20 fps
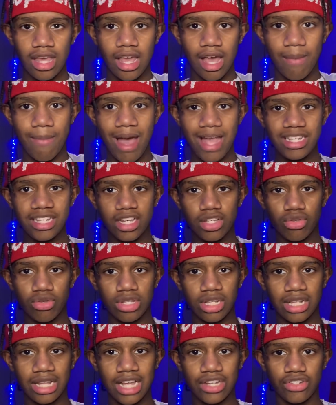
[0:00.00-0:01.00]
Imagine this was
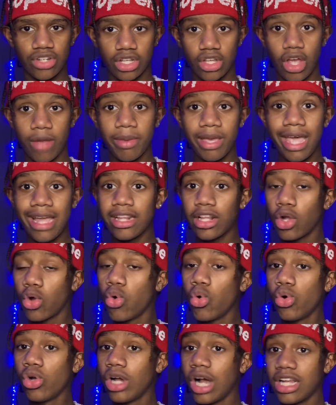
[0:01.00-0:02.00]
electric. Y'all be getting the
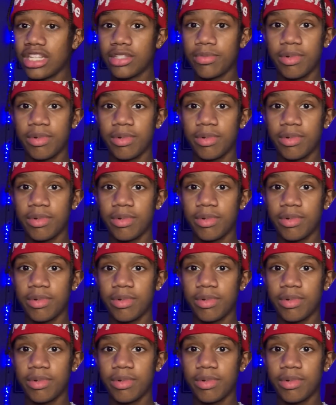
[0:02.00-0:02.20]
cool guns,